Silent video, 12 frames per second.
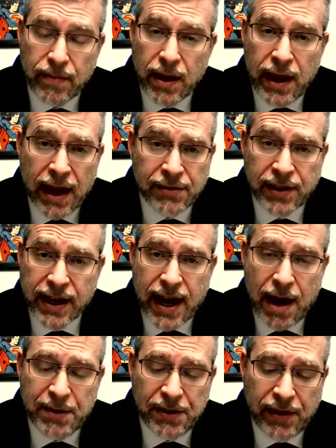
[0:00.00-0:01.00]
As the
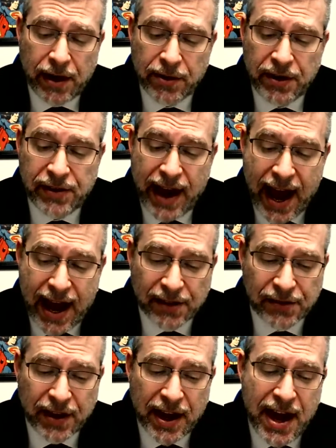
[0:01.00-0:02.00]
commentaries
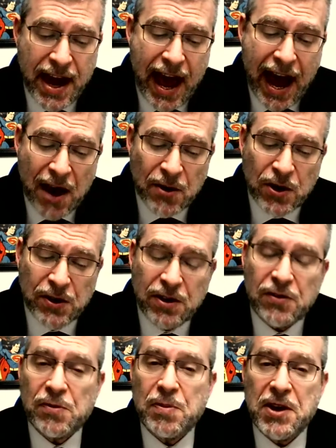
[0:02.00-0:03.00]
ask, how could
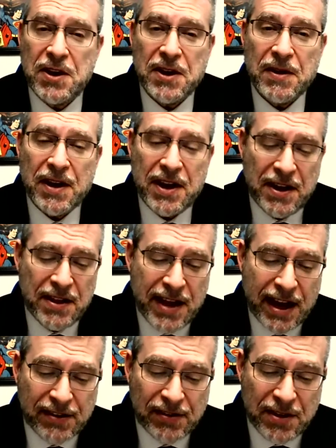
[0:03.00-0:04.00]
this be
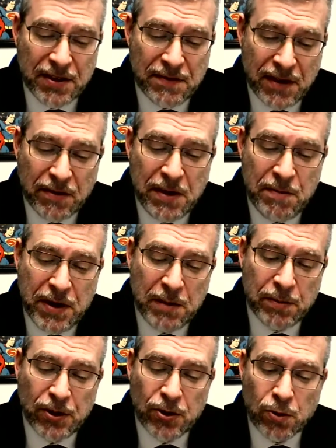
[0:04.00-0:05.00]
that the very
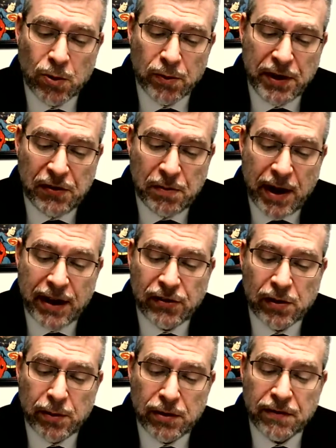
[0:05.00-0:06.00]
people who were
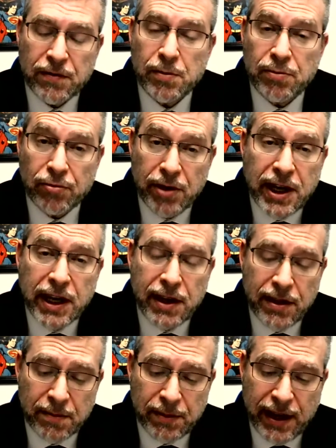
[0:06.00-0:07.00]
responsible for bringing
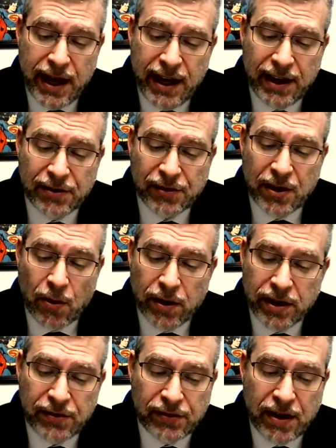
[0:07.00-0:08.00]
the plagues and all
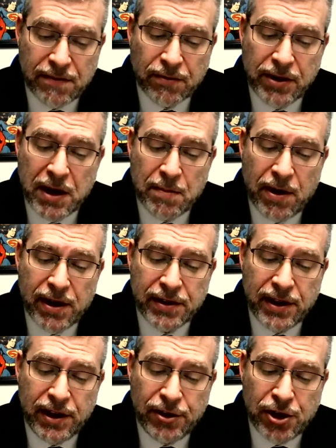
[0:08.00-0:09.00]
the suffering upon
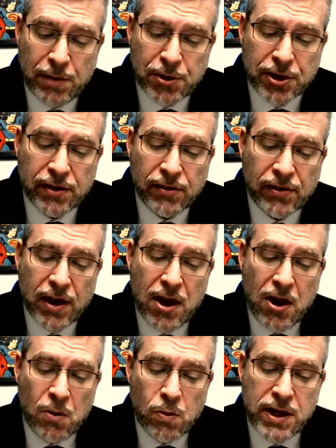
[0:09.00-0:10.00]
the Egyptians
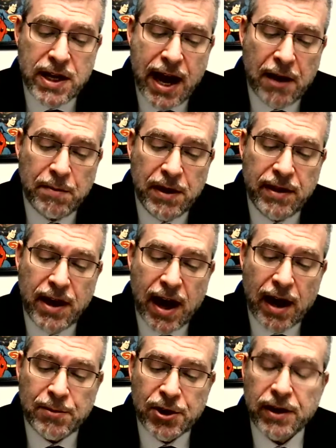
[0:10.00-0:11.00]
would now be the
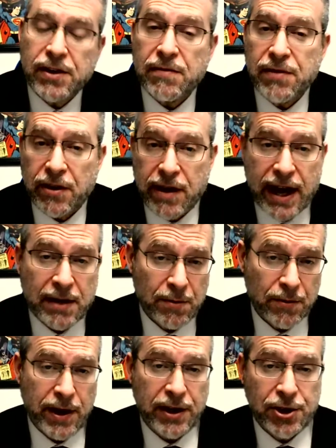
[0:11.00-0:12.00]
object of their
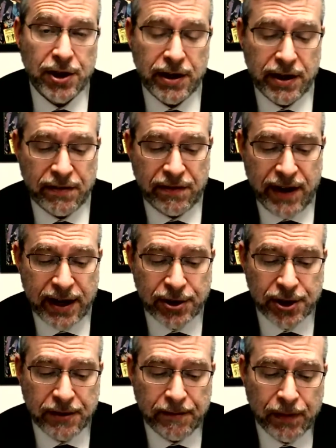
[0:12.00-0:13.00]
admiration and affection.